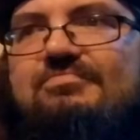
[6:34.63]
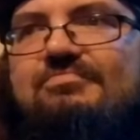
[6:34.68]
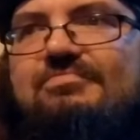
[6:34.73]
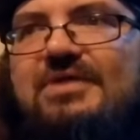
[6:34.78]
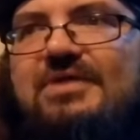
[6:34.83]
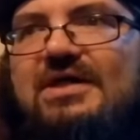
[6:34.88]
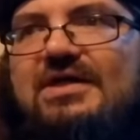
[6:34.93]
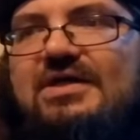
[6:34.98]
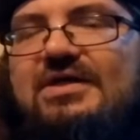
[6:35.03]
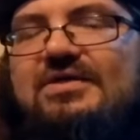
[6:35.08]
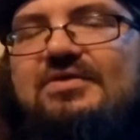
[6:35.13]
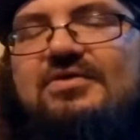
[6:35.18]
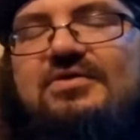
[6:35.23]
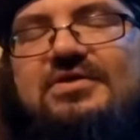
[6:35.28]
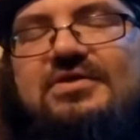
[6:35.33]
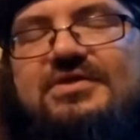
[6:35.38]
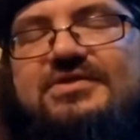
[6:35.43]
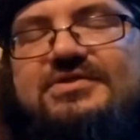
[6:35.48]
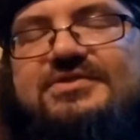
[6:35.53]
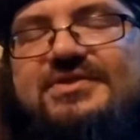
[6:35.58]
by
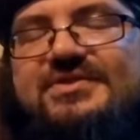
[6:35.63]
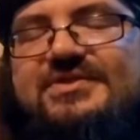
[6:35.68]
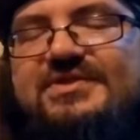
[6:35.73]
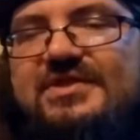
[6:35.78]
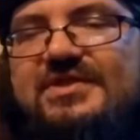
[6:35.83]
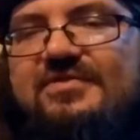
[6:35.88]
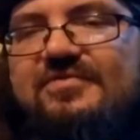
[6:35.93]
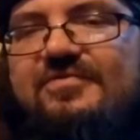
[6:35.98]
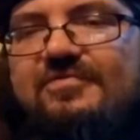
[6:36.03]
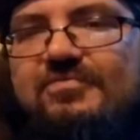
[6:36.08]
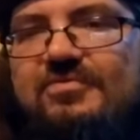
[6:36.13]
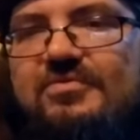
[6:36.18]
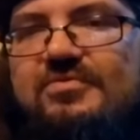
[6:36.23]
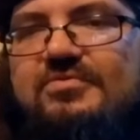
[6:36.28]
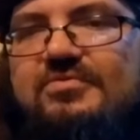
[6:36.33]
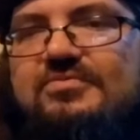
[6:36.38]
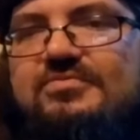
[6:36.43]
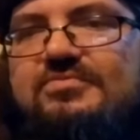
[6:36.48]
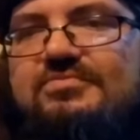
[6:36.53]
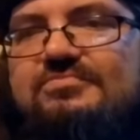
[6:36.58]
learning to see
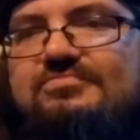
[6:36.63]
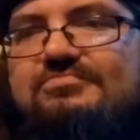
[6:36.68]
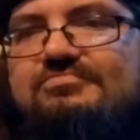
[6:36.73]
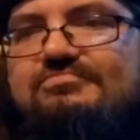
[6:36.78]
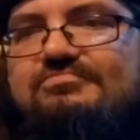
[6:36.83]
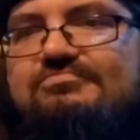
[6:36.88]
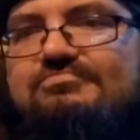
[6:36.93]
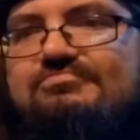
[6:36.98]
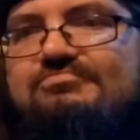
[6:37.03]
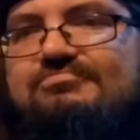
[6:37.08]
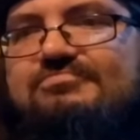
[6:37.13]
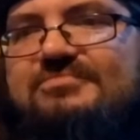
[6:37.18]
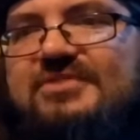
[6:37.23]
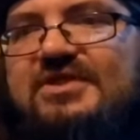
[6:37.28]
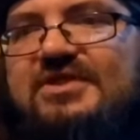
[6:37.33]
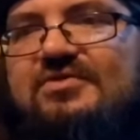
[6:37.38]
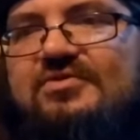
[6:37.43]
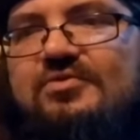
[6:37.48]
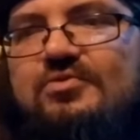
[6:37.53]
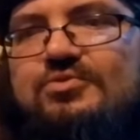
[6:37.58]
through
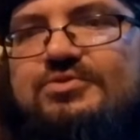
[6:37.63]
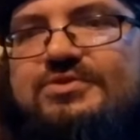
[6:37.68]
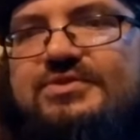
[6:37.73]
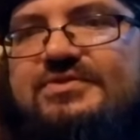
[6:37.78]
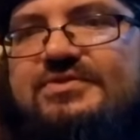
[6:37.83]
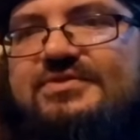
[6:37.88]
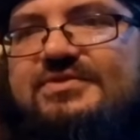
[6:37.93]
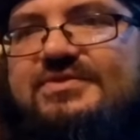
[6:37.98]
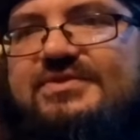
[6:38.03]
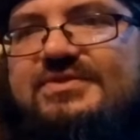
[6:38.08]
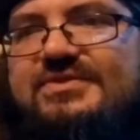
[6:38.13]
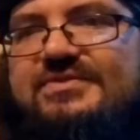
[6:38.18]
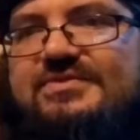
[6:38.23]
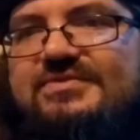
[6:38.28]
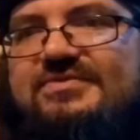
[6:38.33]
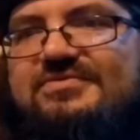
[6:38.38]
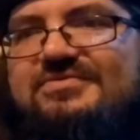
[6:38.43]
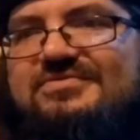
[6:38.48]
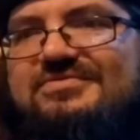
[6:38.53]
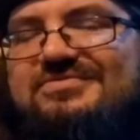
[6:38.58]
the illusions
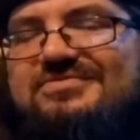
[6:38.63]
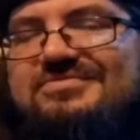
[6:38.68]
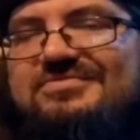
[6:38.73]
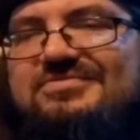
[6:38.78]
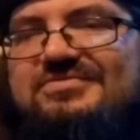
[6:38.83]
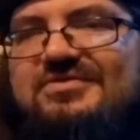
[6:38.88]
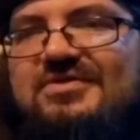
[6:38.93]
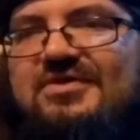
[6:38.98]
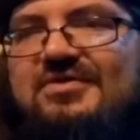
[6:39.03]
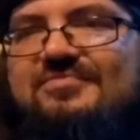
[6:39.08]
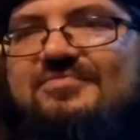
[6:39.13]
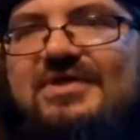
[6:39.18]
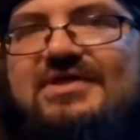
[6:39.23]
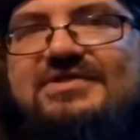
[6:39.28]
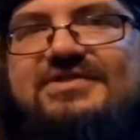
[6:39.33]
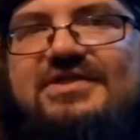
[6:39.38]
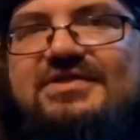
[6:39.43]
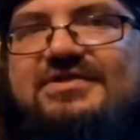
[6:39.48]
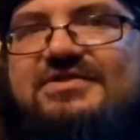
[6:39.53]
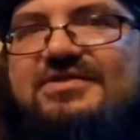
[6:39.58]
of
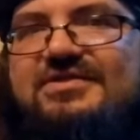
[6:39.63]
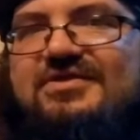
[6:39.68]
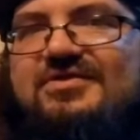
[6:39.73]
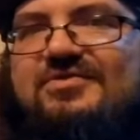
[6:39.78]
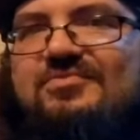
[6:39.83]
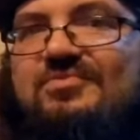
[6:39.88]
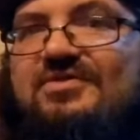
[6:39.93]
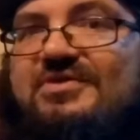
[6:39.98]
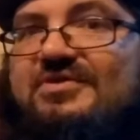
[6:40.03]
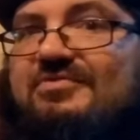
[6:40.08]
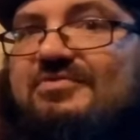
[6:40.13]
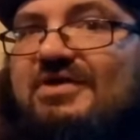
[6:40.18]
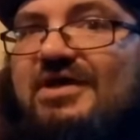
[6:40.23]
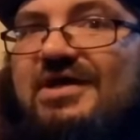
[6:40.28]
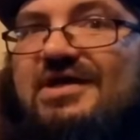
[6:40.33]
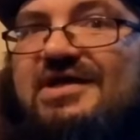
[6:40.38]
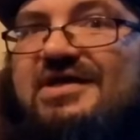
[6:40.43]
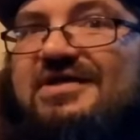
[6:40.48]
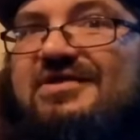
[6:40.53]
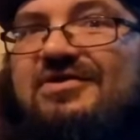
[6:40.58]
identity we
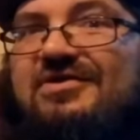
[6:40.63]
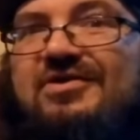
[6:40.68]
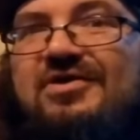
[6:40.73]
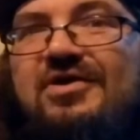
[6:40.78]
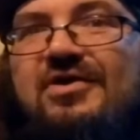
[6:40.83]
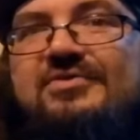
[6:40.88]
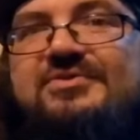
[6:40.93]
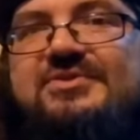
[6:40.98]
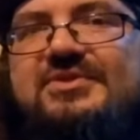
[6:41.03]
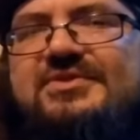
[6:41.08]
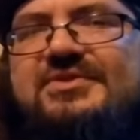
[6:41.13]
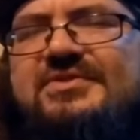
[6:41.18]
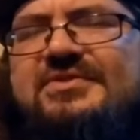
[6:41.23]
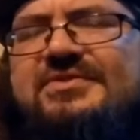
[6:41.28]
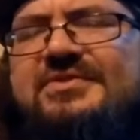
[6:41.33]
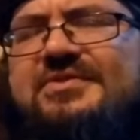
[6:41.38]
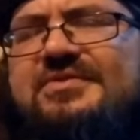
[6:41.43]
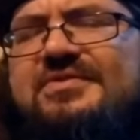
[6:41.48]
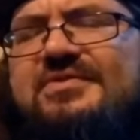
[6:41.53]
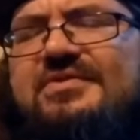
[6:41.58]
create in our
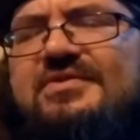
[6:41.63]
consciousness.